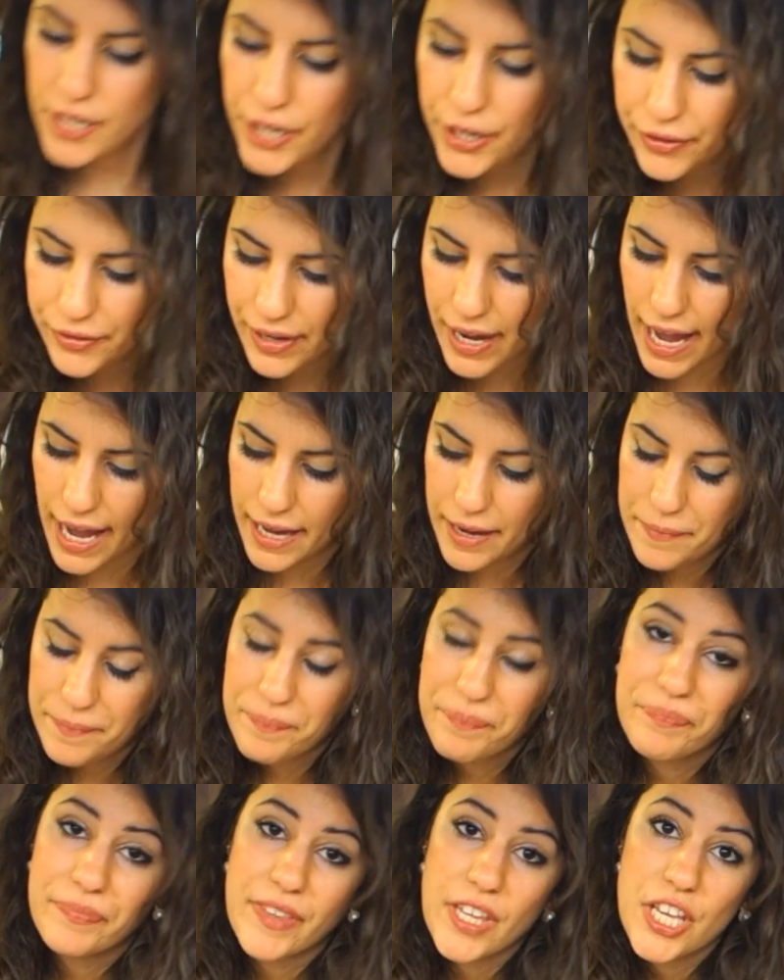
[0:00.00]
Okay,
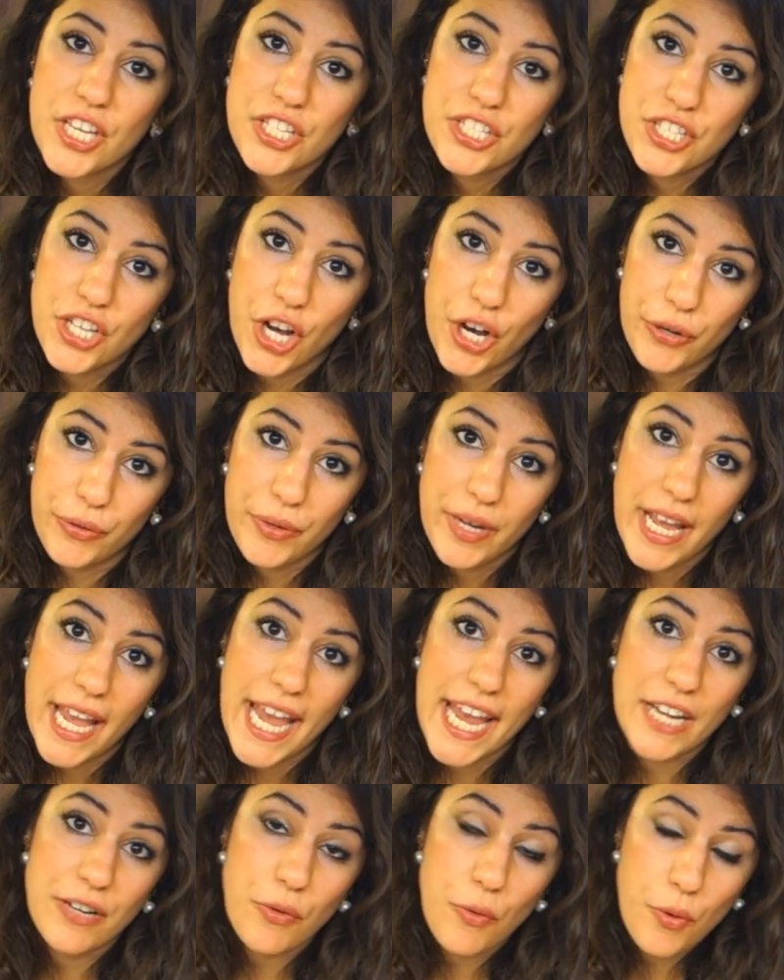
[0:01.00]
so
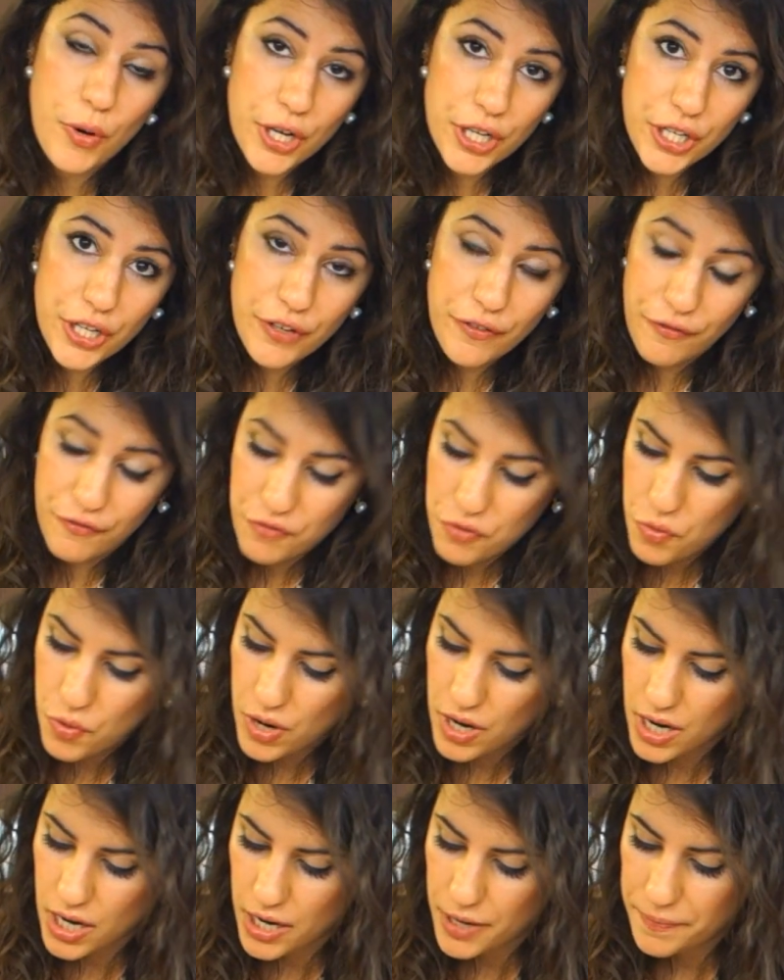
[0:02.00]
in order for
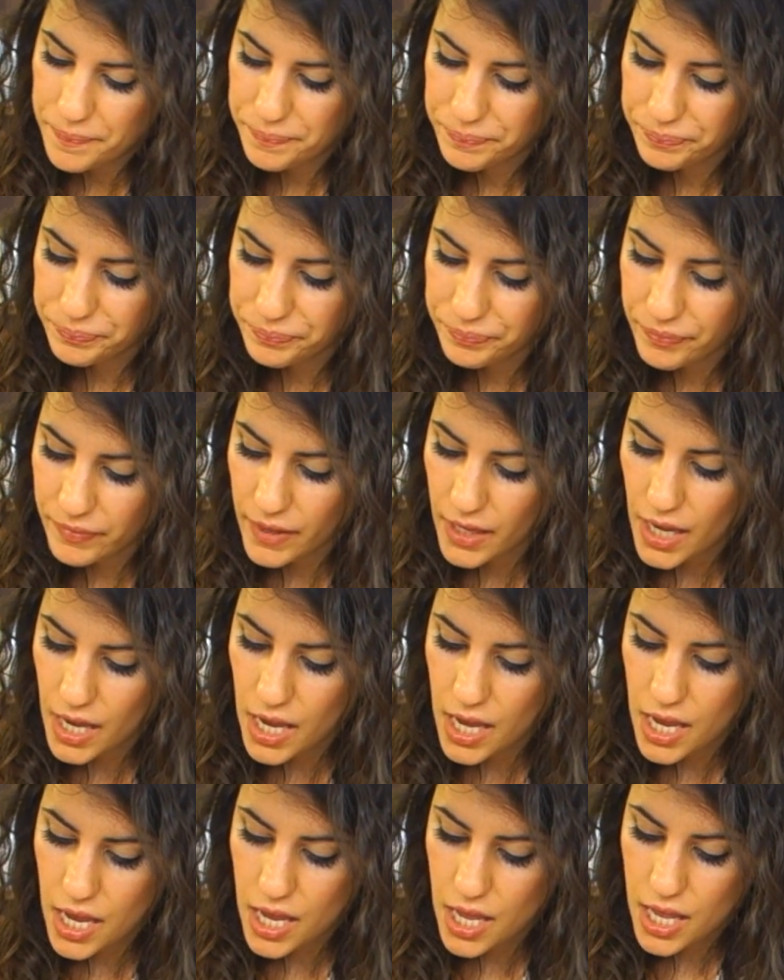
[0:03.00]

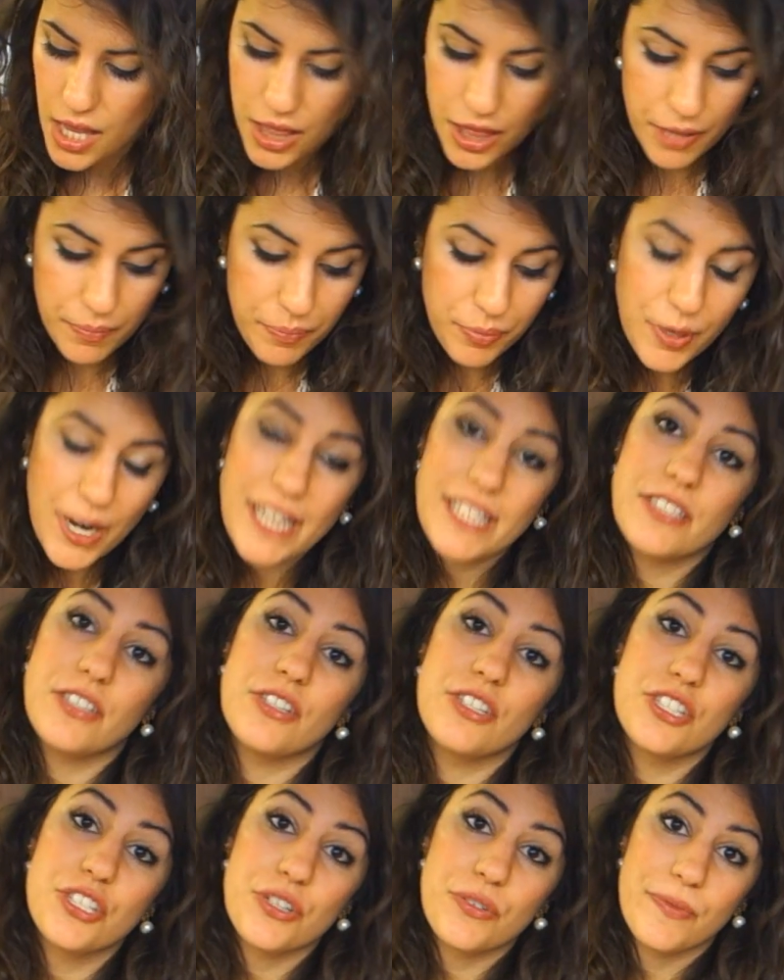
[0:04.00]
the
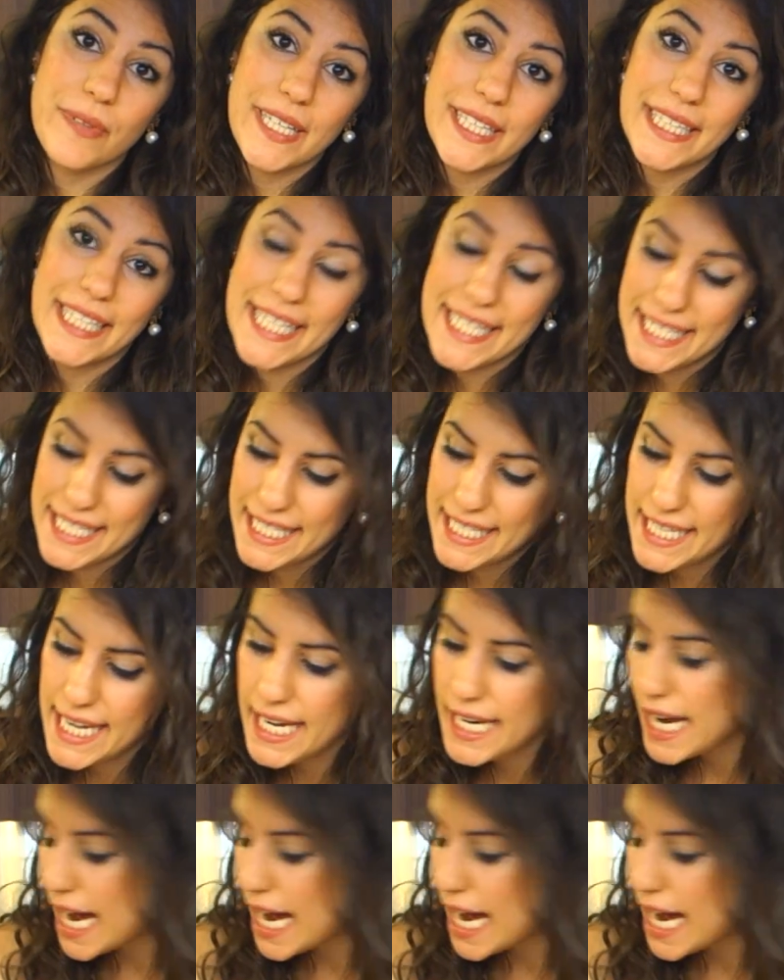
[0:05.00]
pretzels to really stick